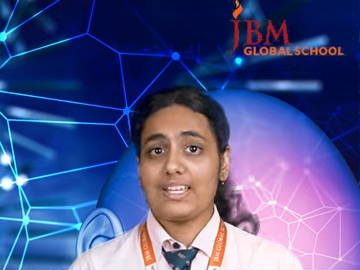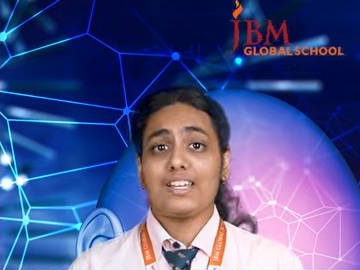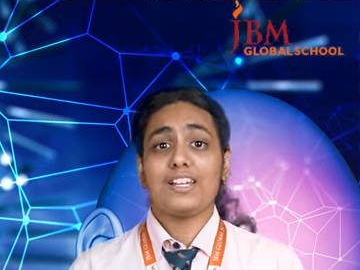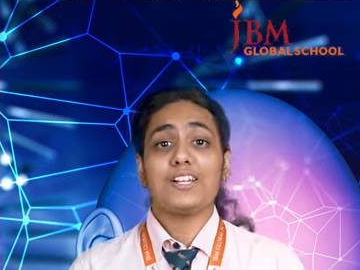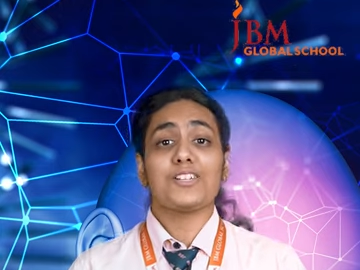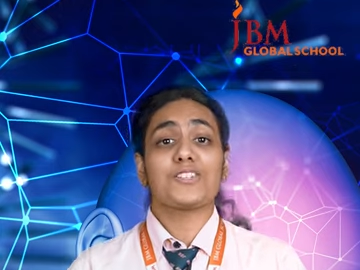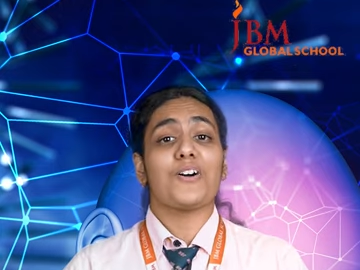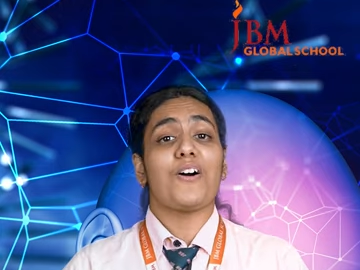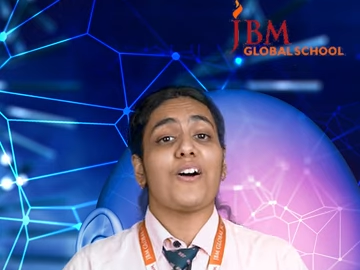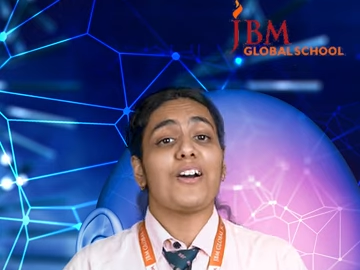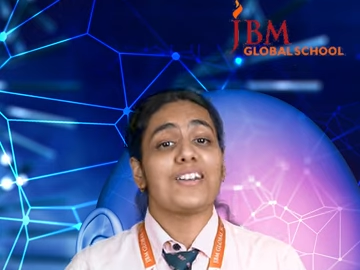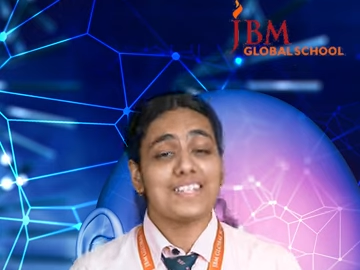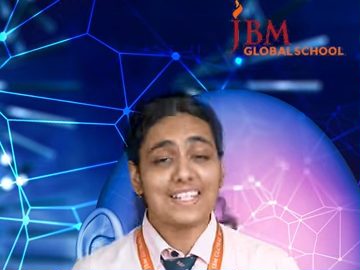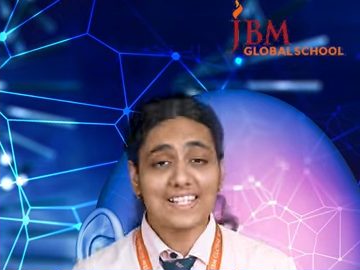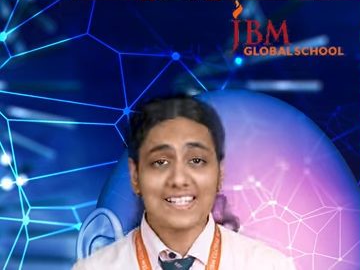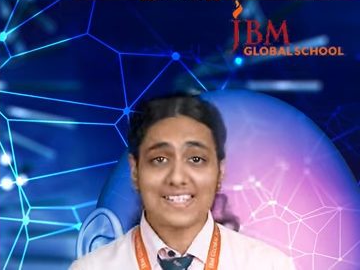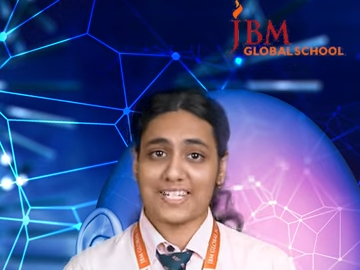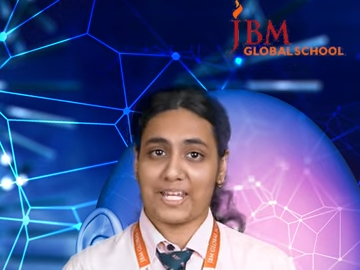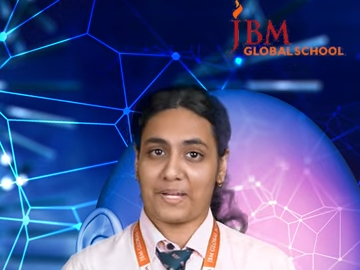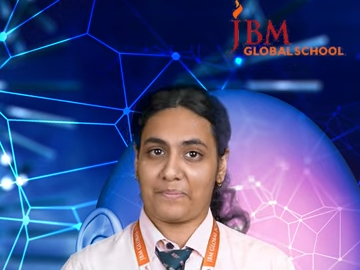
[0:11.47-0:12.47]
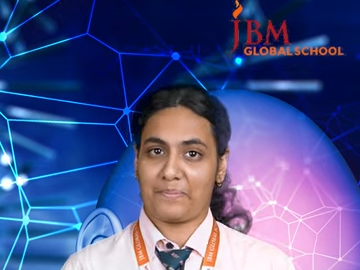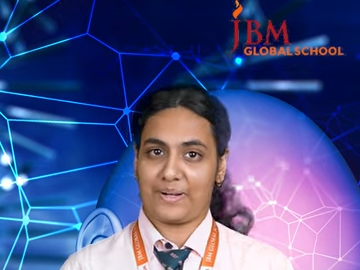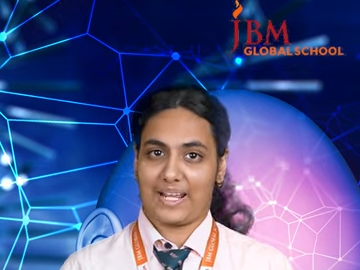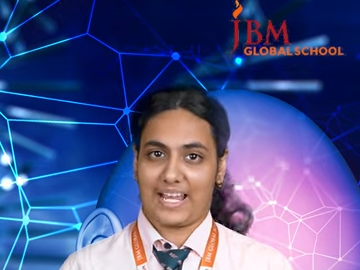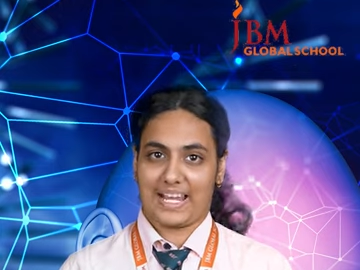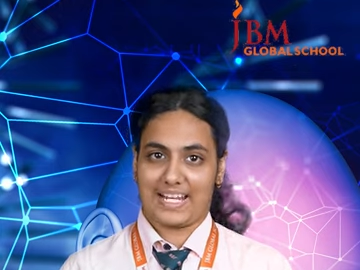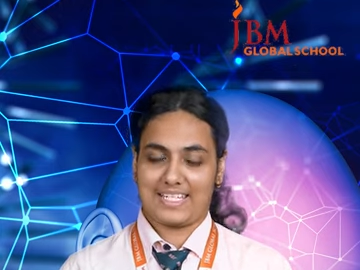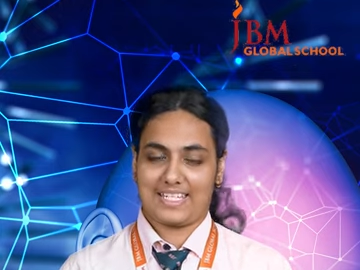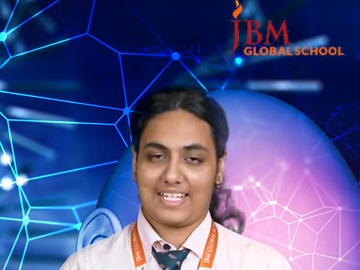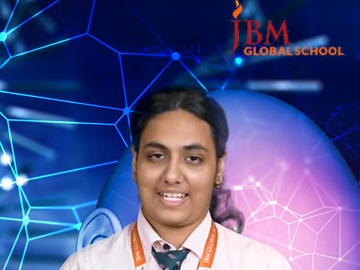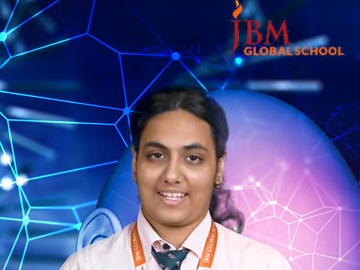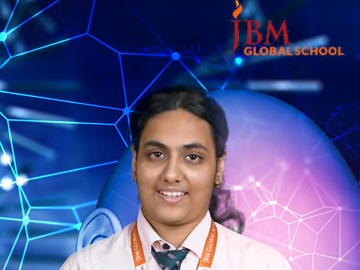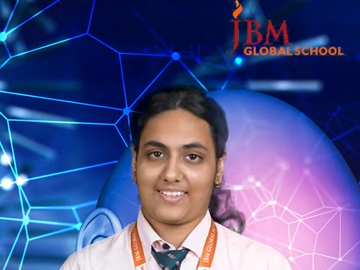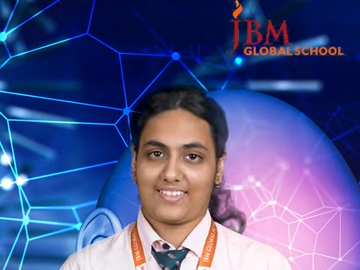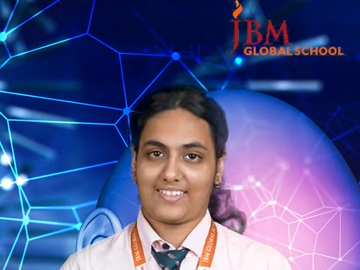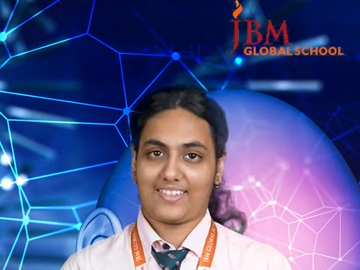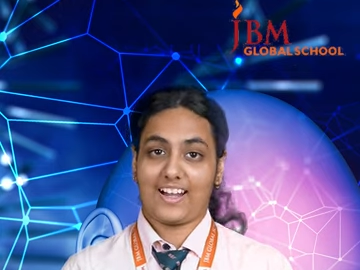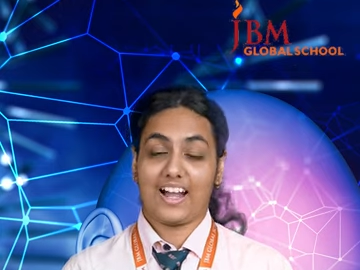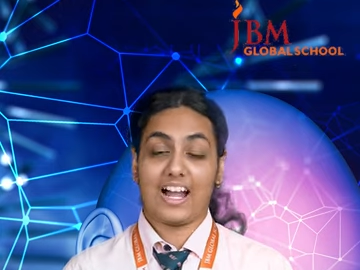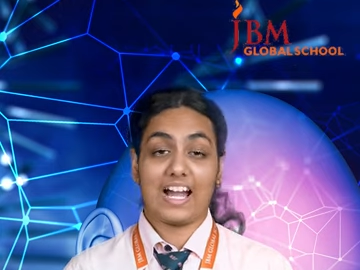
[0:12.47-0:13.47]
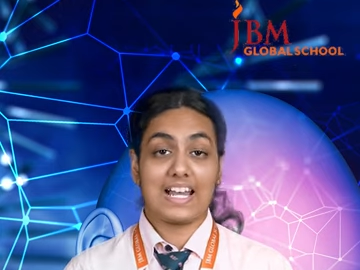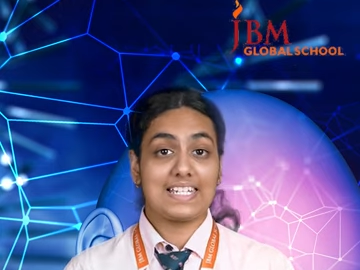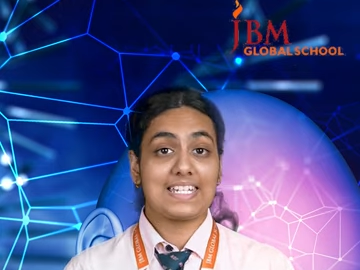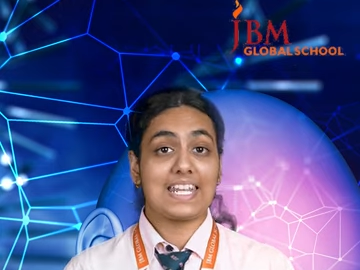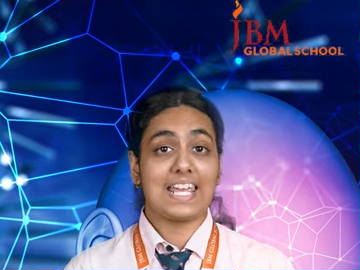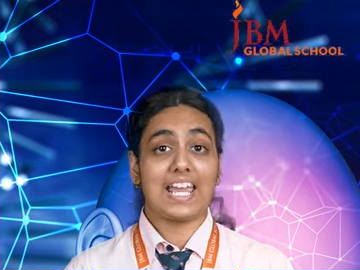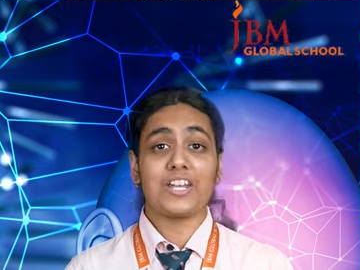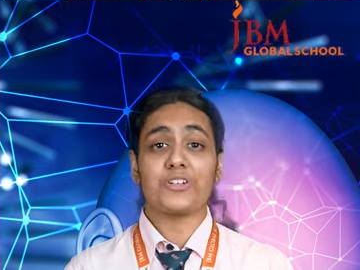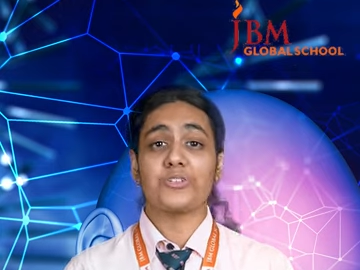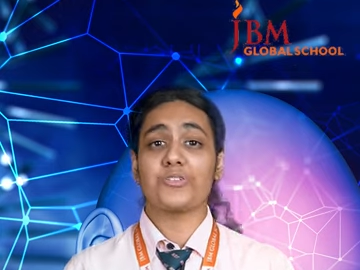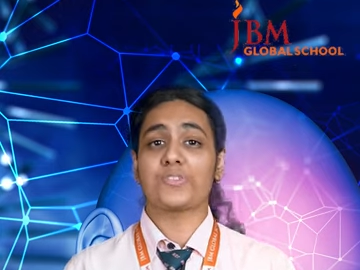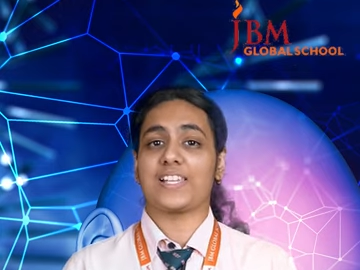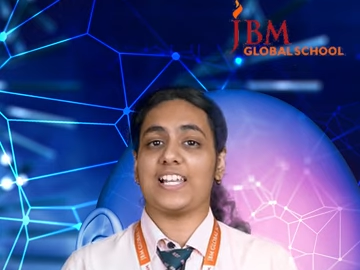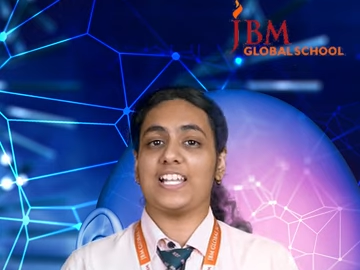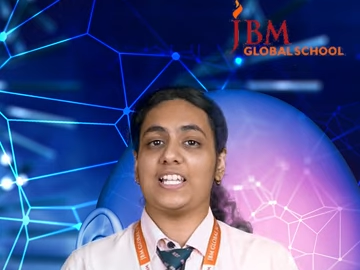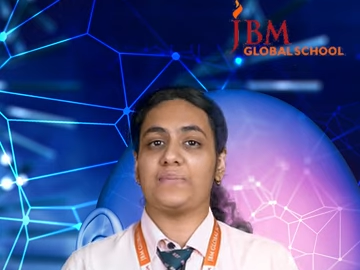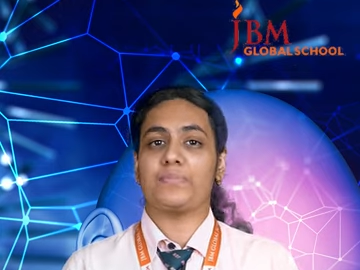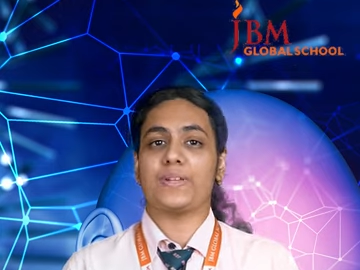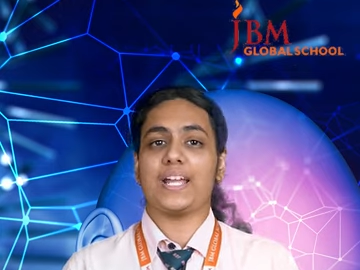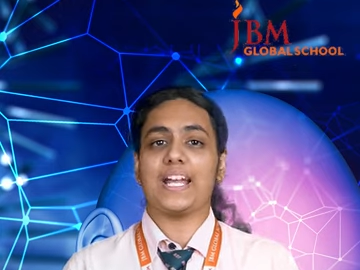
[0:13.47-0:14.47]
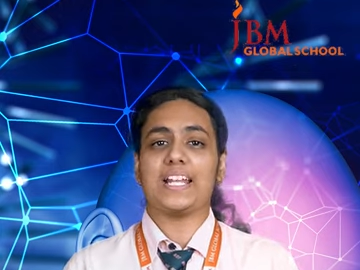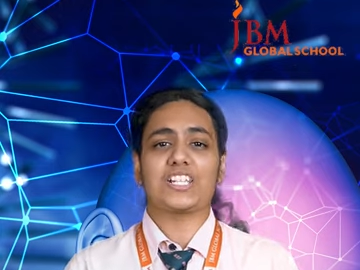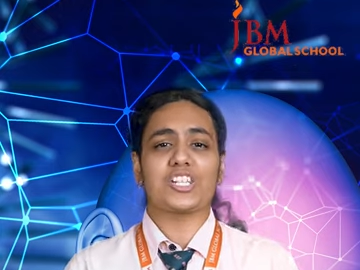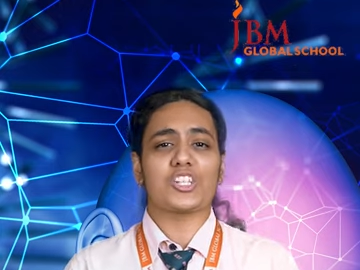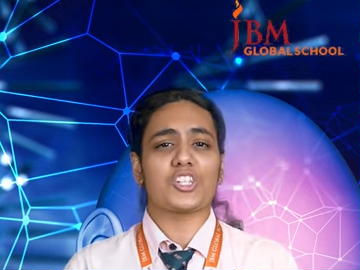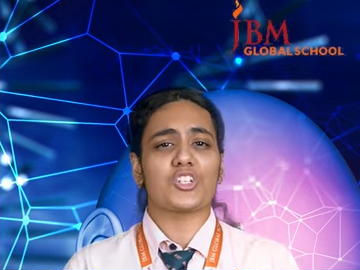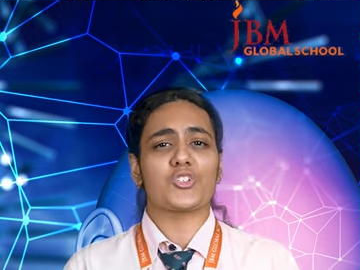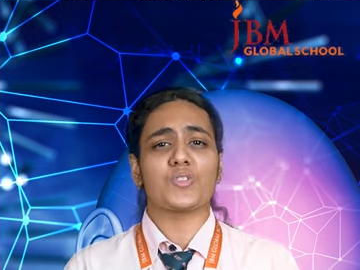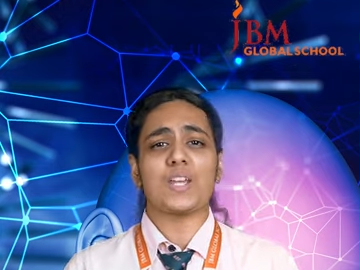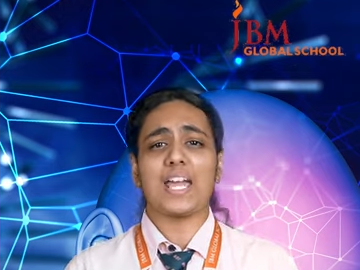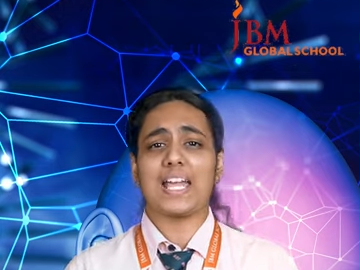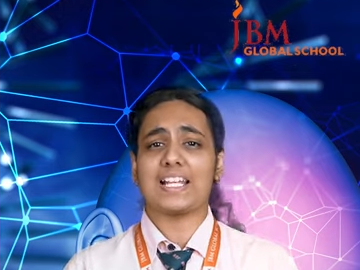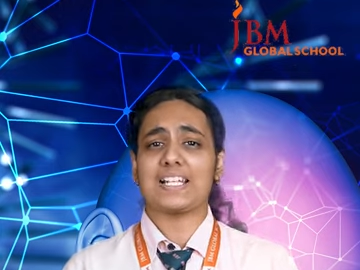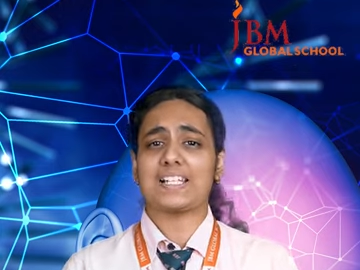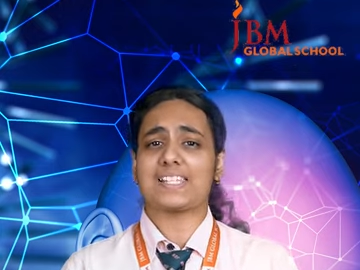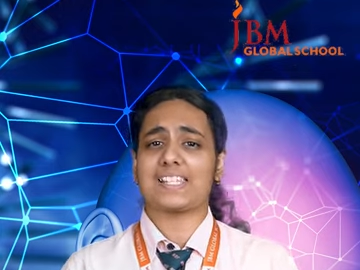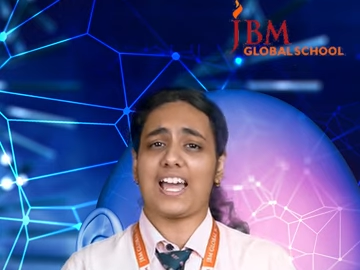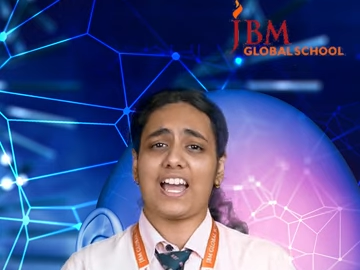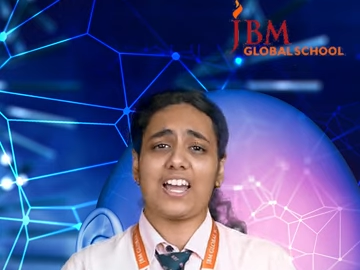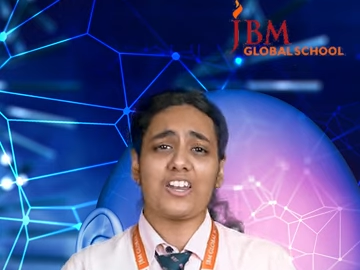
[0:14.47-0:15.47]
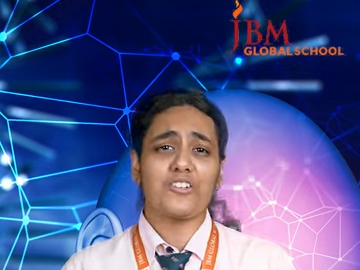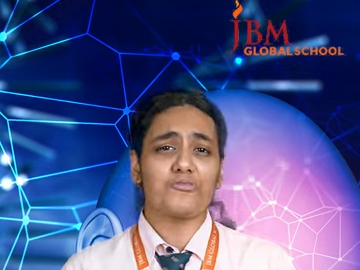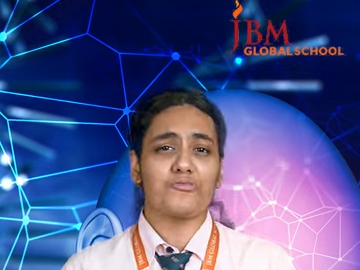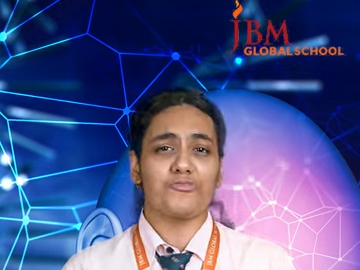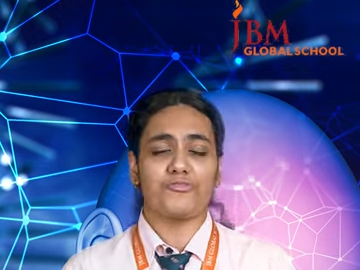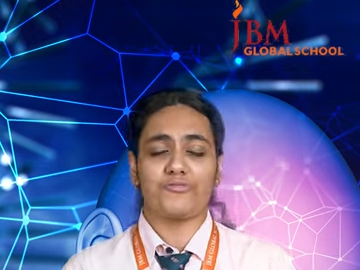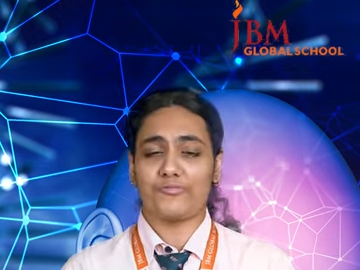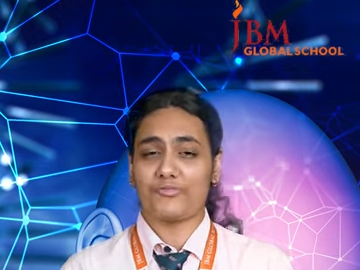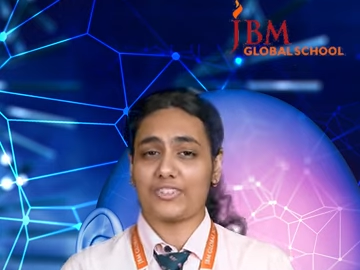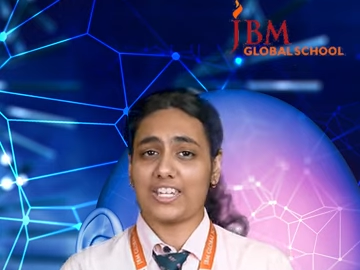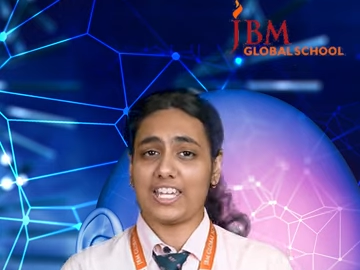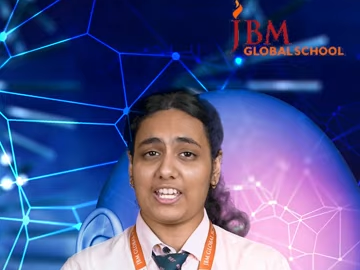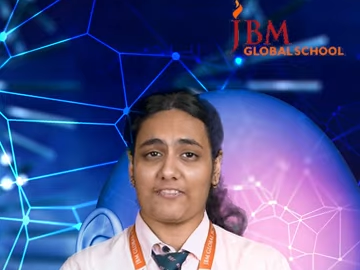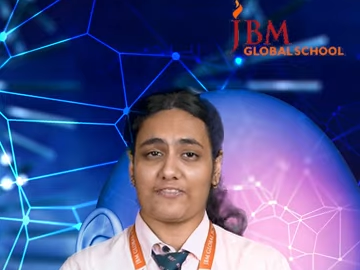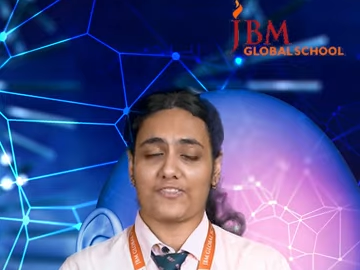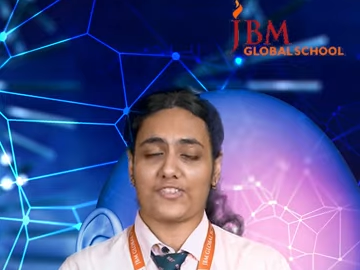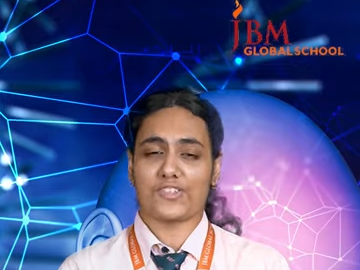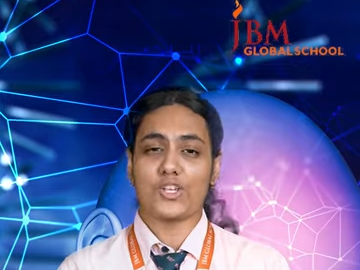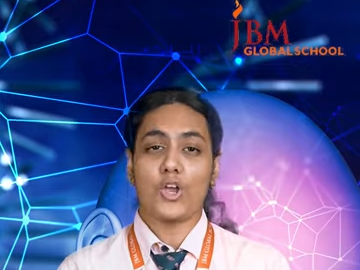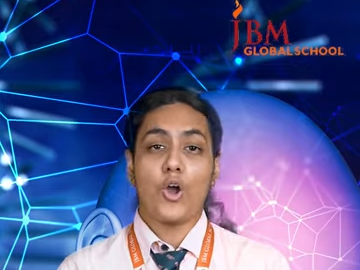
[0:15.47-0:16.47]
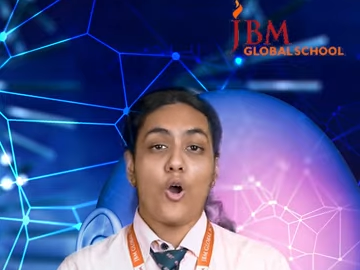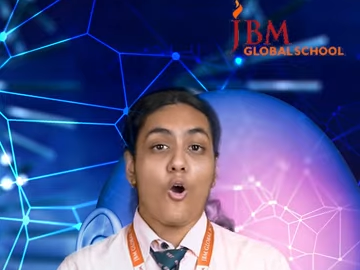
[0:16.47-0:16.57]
It's Autistic Pride Day, a day to celebrate strengths and gifts